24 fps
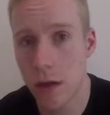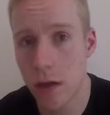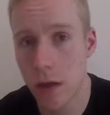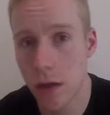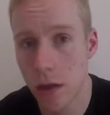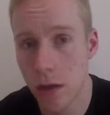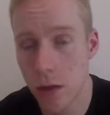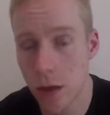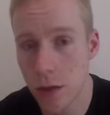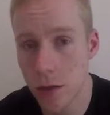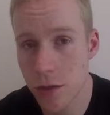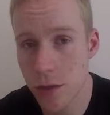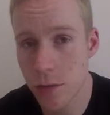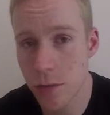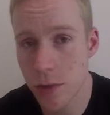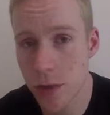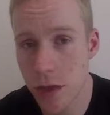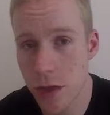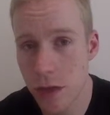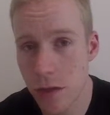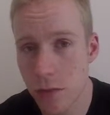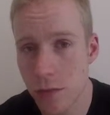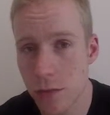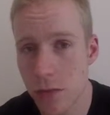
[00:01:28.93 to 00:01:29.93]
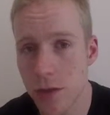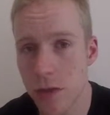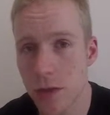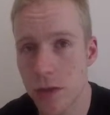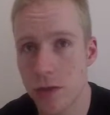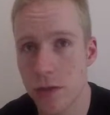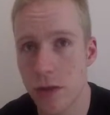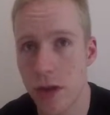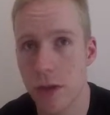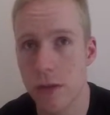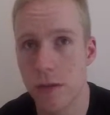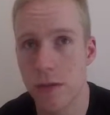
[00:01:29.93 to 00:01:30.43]
colostrum in there, which is
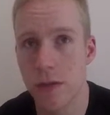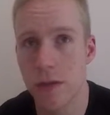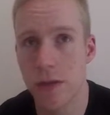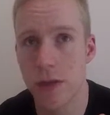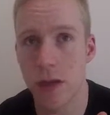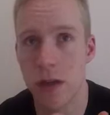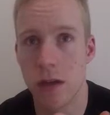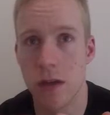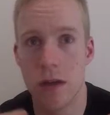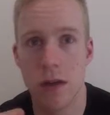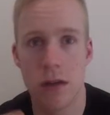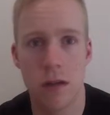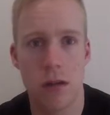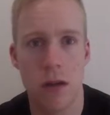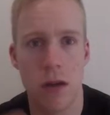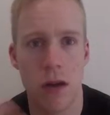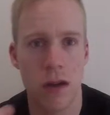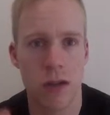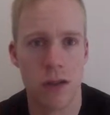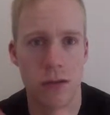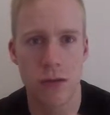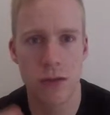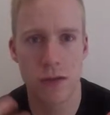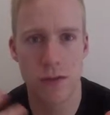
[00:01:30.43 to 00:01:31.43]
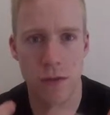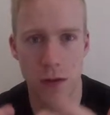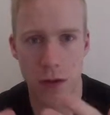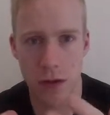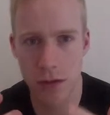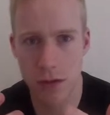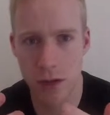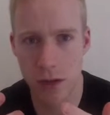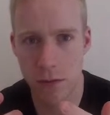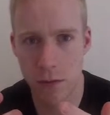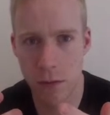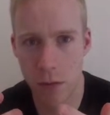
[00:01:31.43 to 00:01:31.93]
great as the high source of
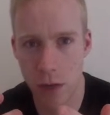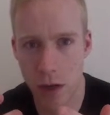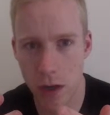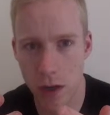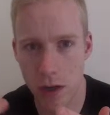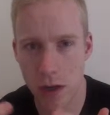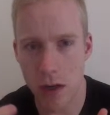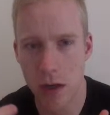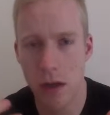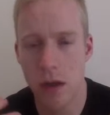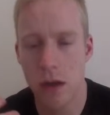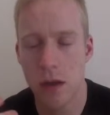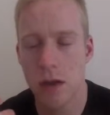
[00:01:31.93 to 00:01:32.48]
IGF-1,